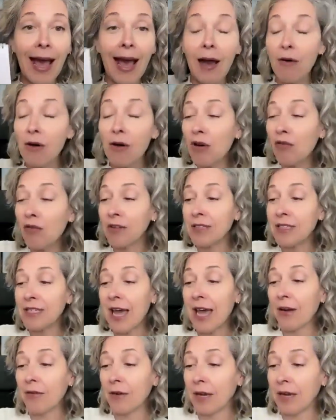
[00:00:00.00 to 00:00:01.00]
Out of
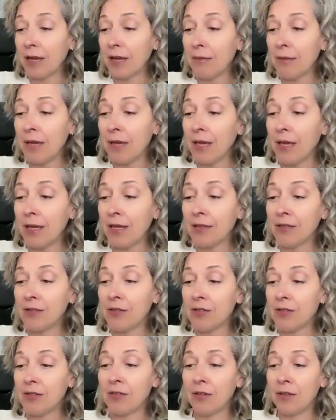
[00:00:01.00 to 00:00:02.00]
integrity
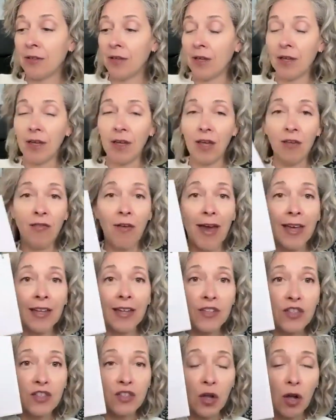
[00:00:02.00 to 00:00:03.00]
means if I
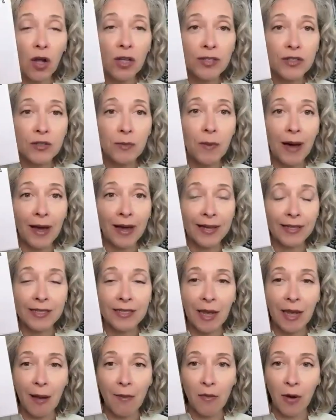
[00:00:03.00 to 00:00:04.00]
install this bucket
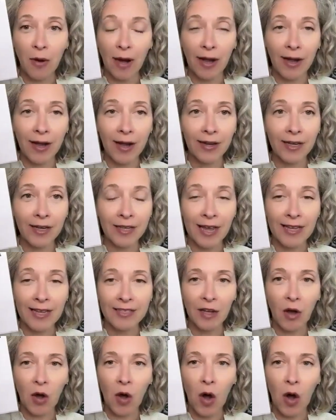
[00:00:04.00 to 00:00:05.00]
somewhere, it
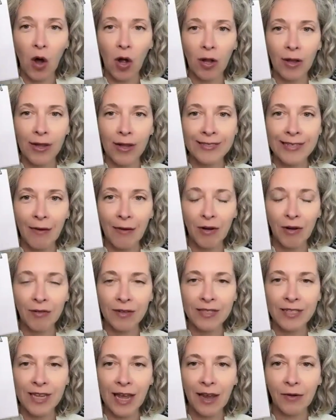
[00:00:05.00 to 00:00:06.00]
has a hole, is out
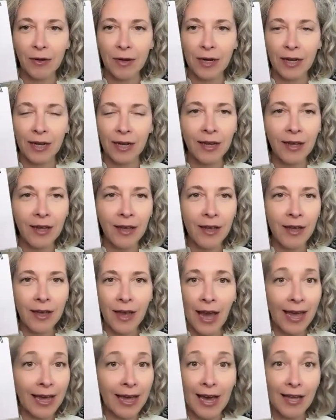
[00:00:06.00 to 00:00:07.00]
of integrity,
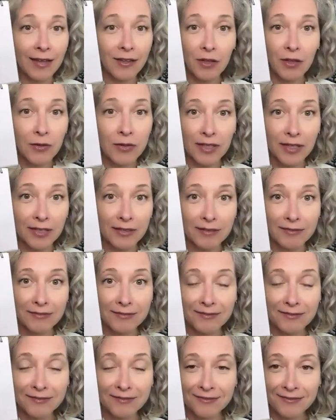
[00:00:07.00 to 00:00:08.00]
I can't use it.
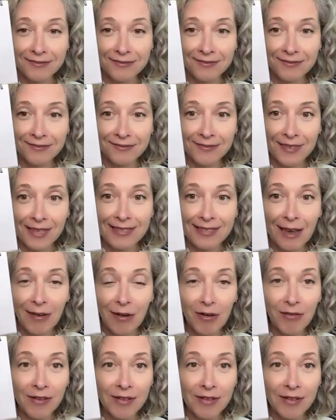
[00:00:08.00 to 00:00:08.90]
It's out